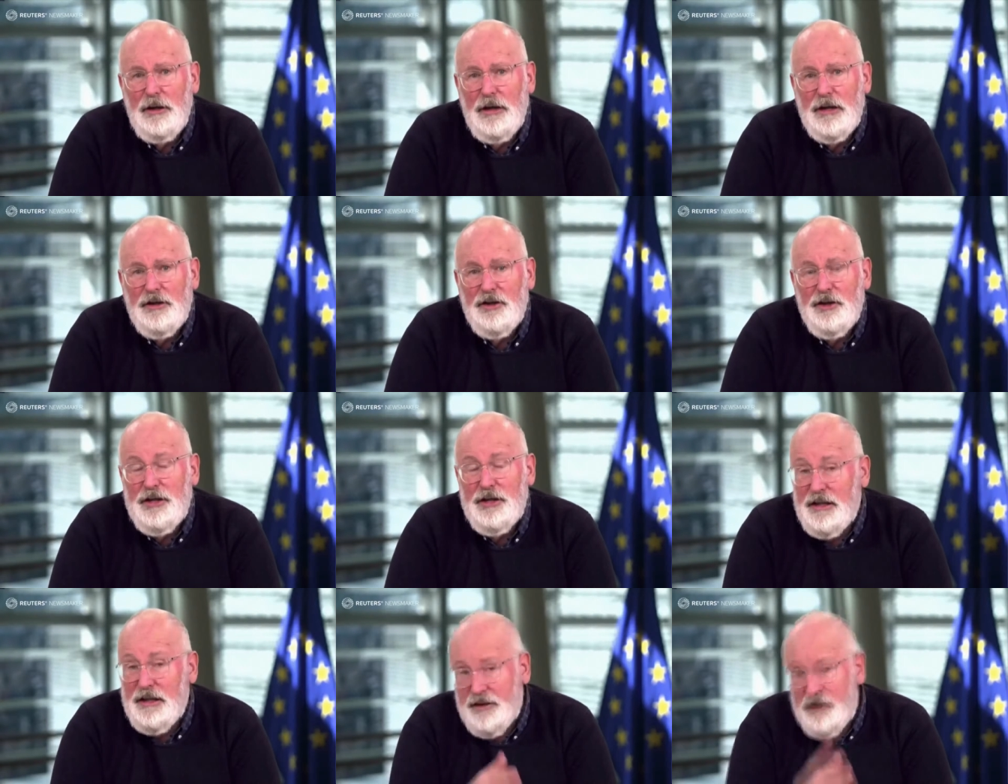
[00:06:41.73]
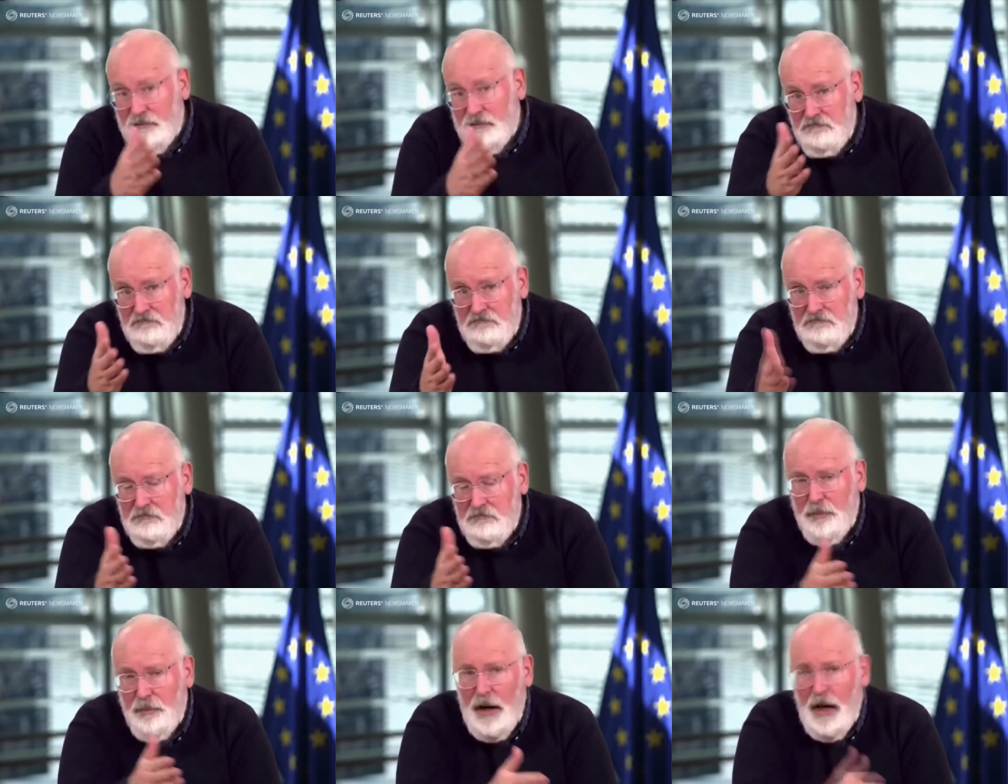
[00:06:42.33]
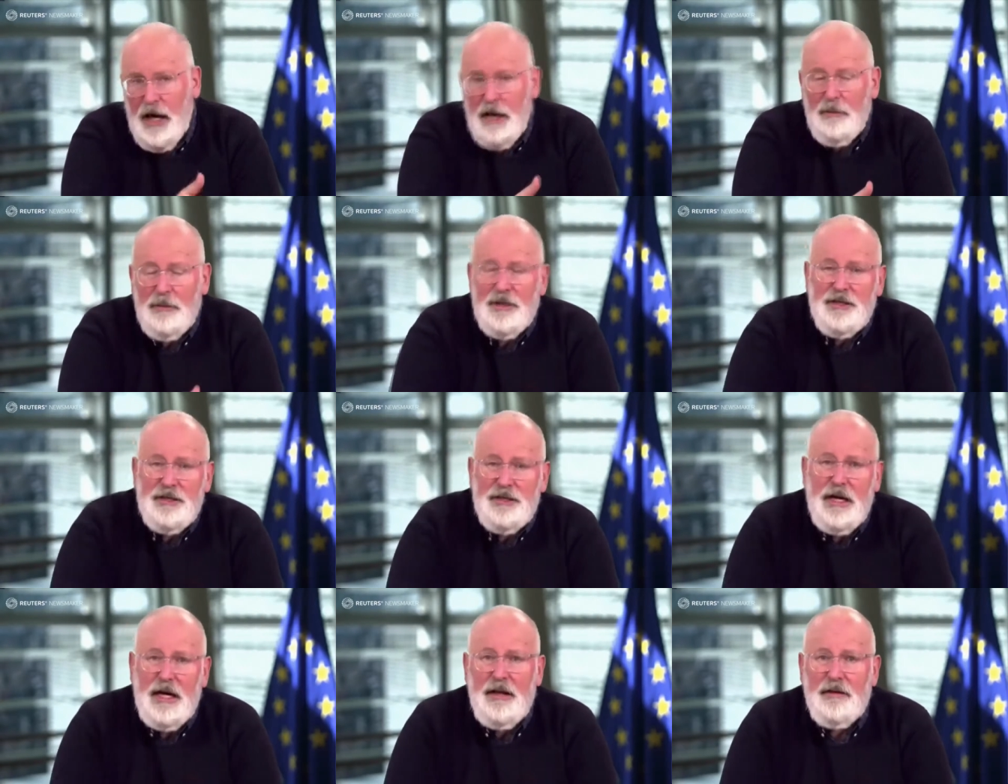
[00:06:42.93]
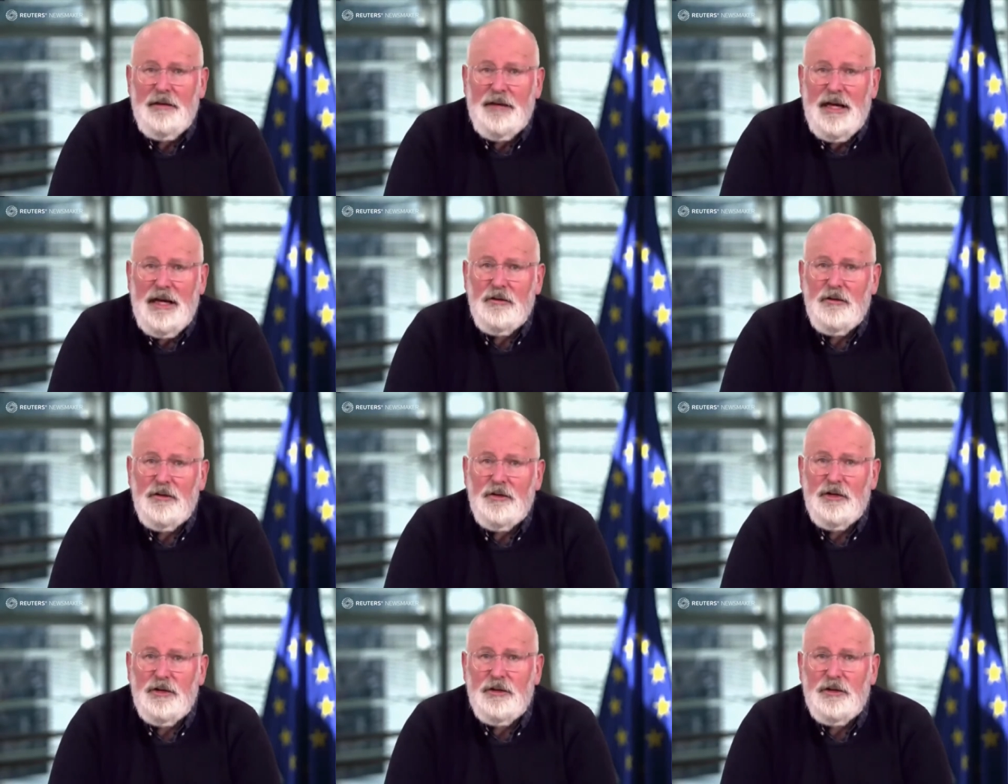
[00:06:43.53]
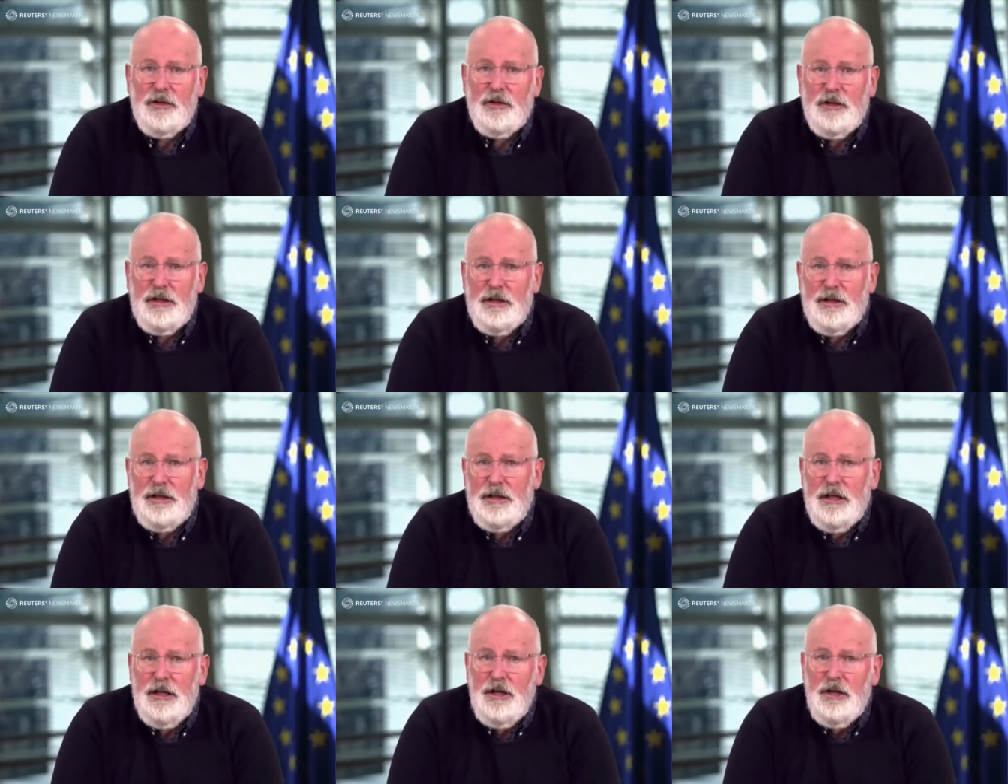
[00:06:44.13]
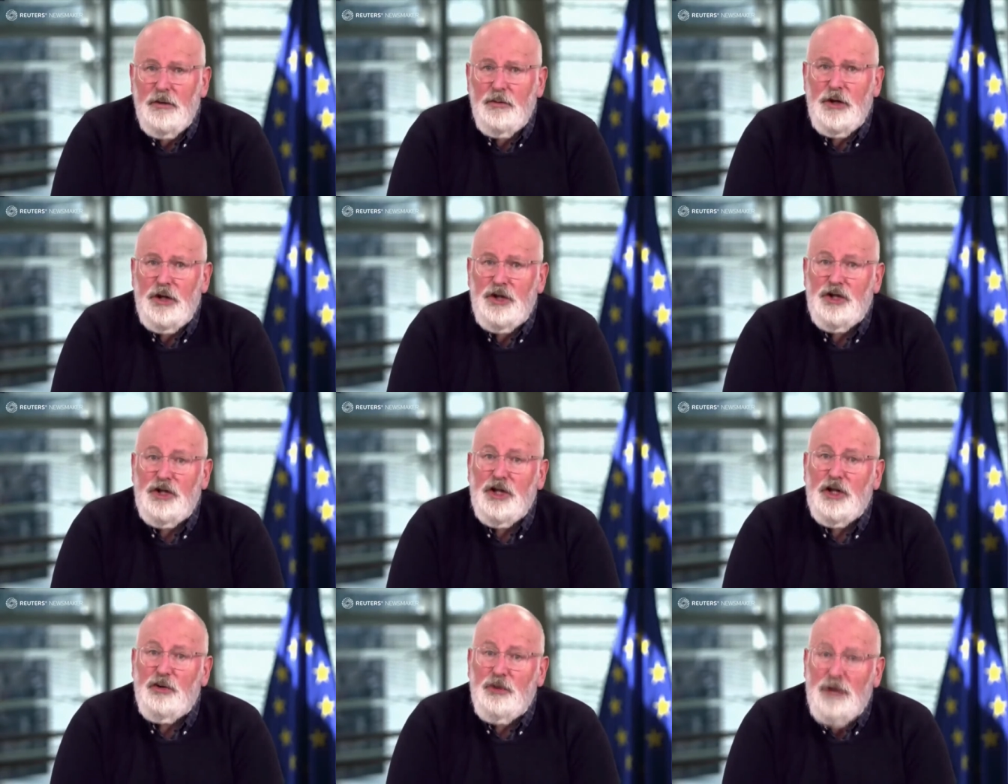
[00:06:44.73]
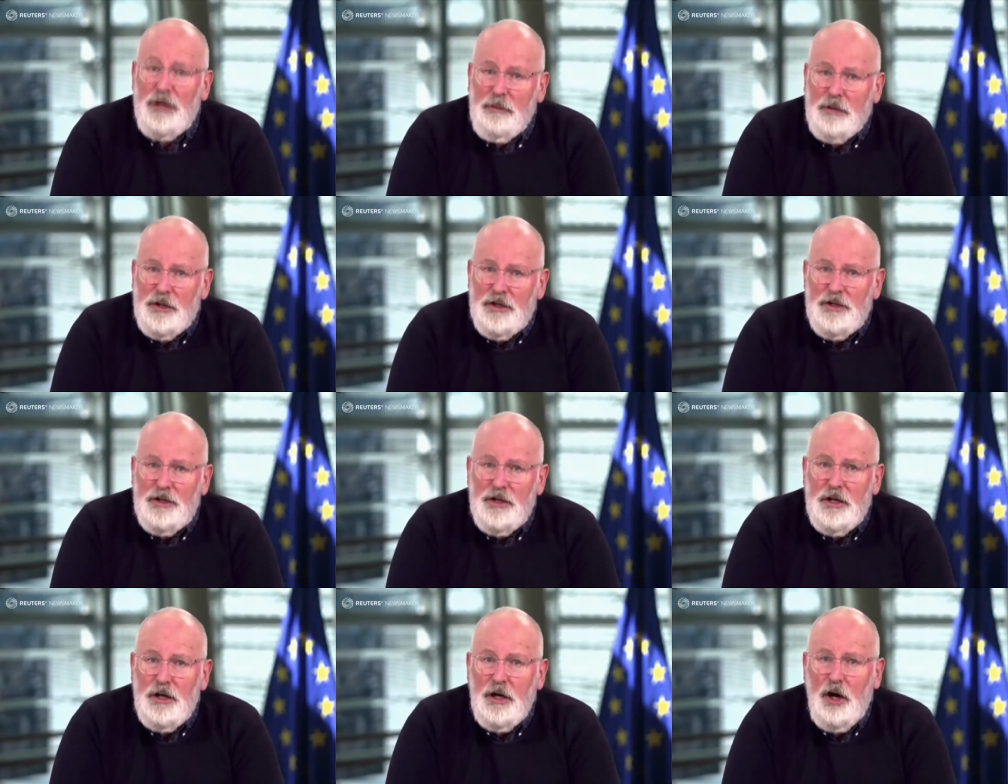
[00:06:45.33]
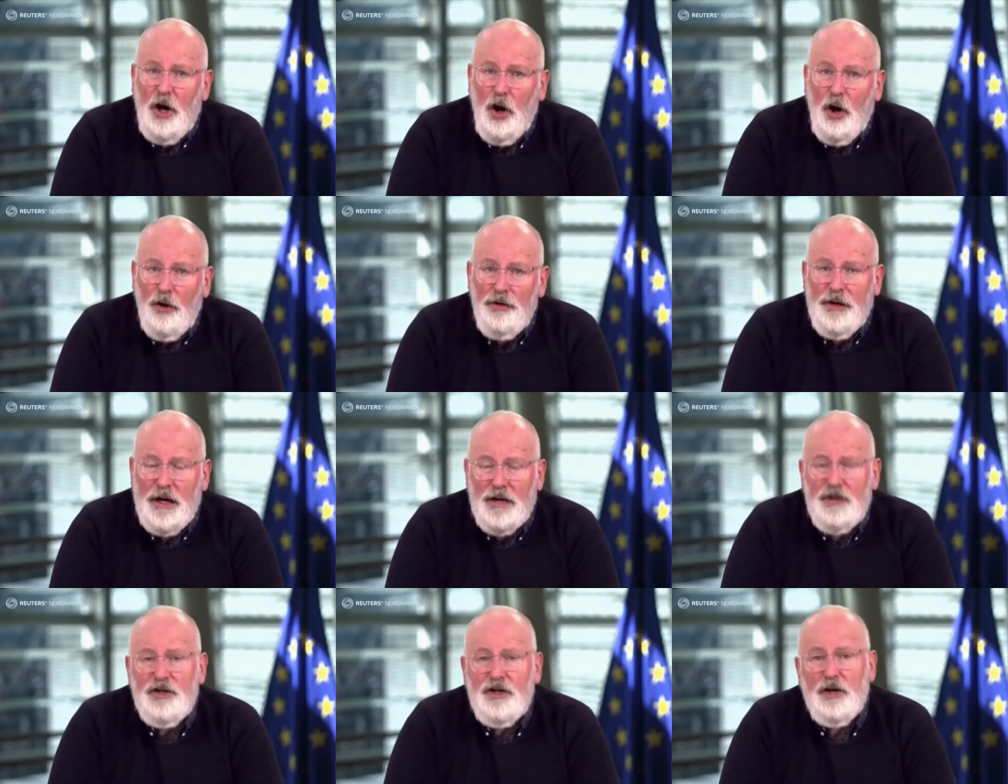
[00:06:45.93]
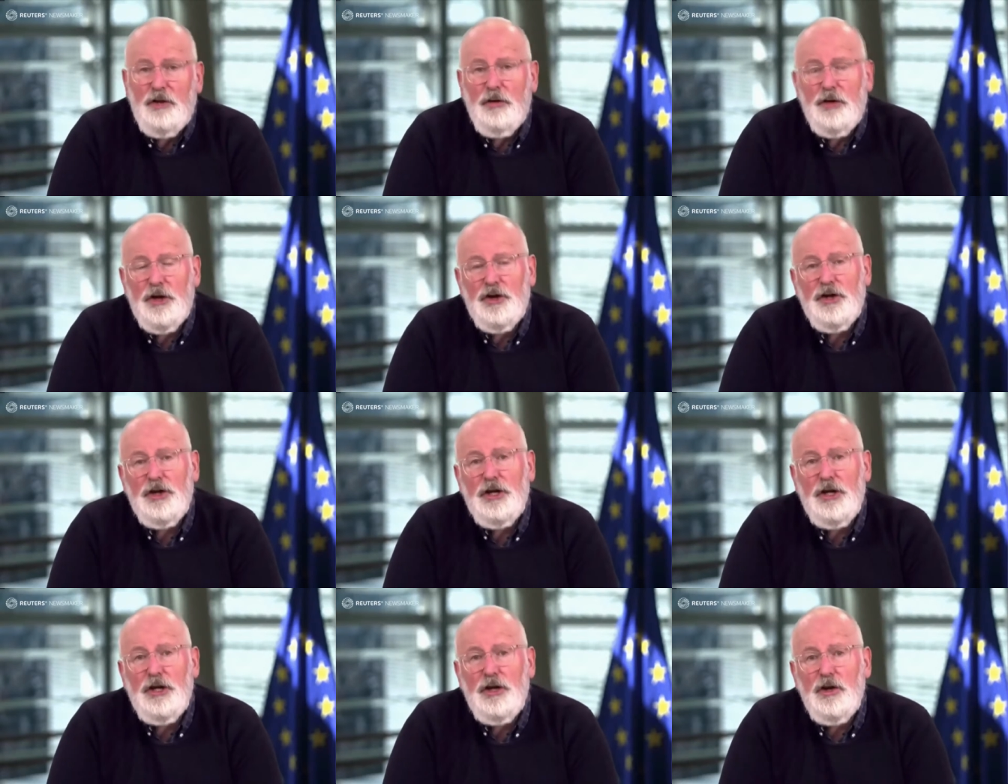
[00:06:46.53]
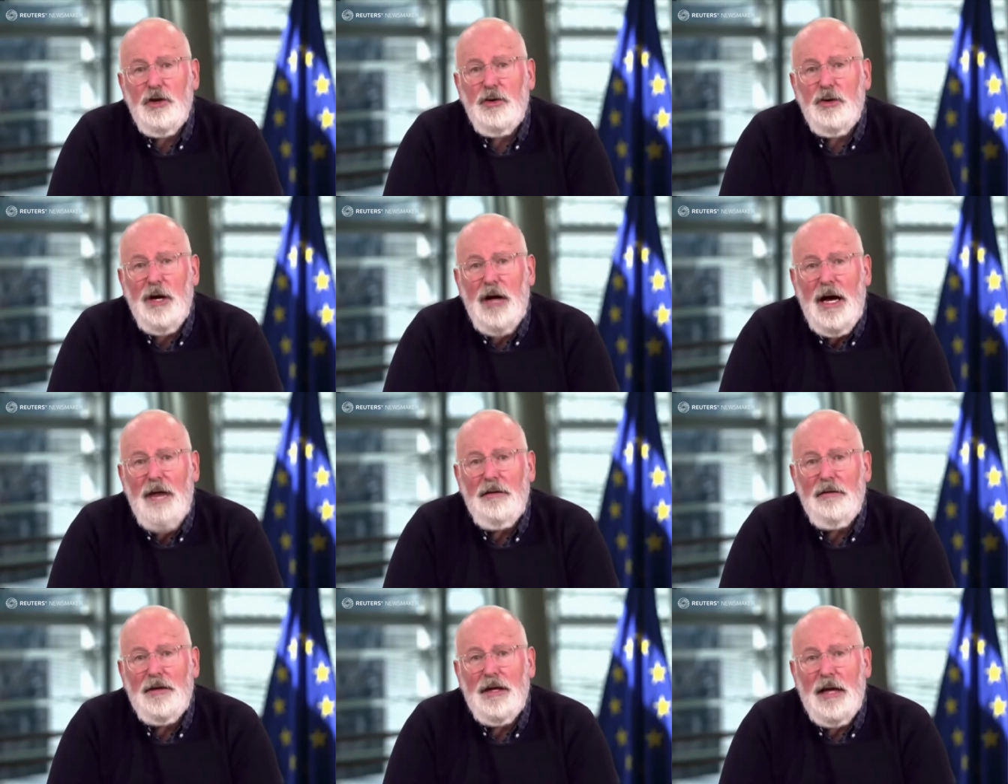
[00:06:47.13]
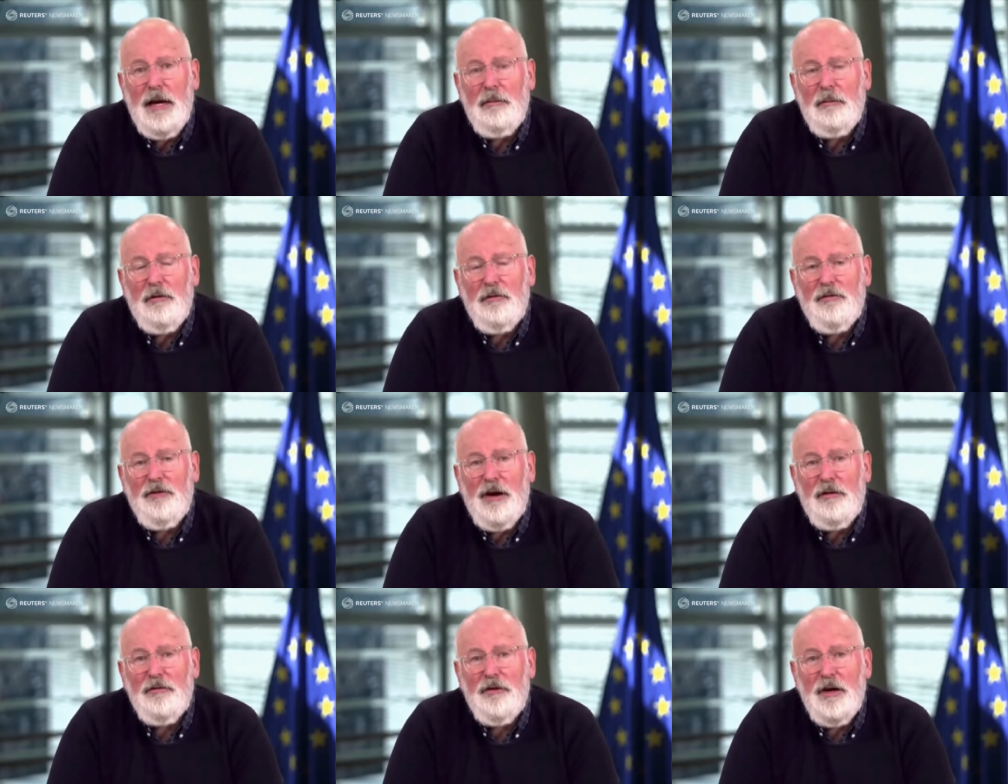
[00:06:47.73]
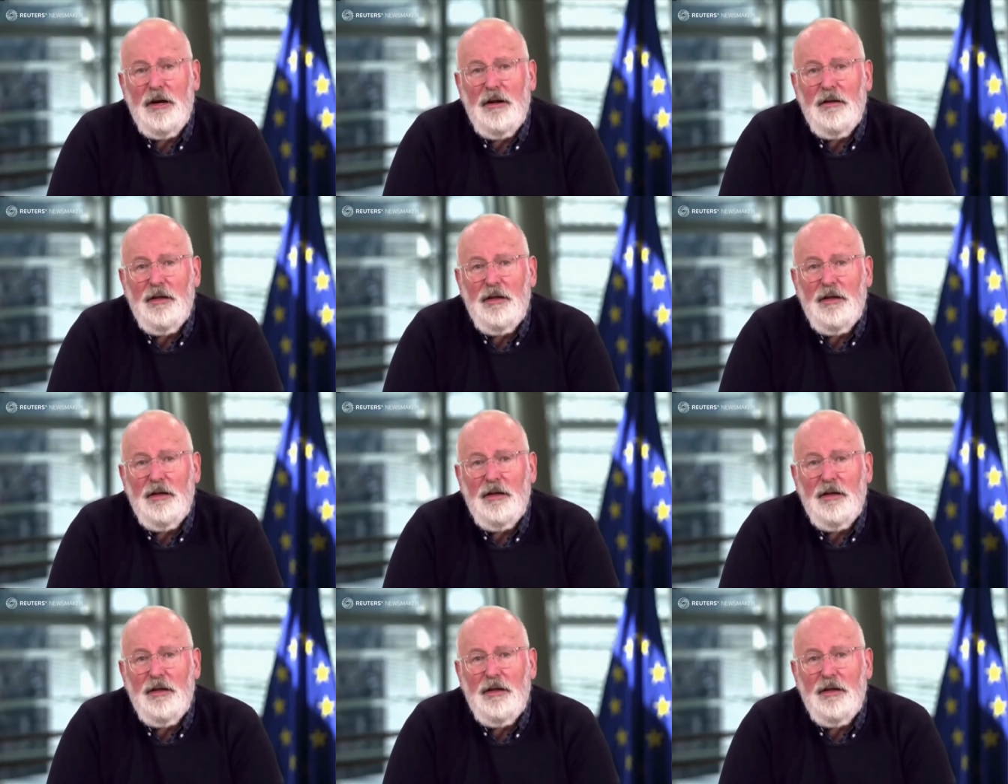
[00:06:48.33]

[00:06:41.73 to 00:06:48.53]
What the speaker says: co-legislators, Parliament and Council, can reach an agreement on Next Generation EU and the MFF,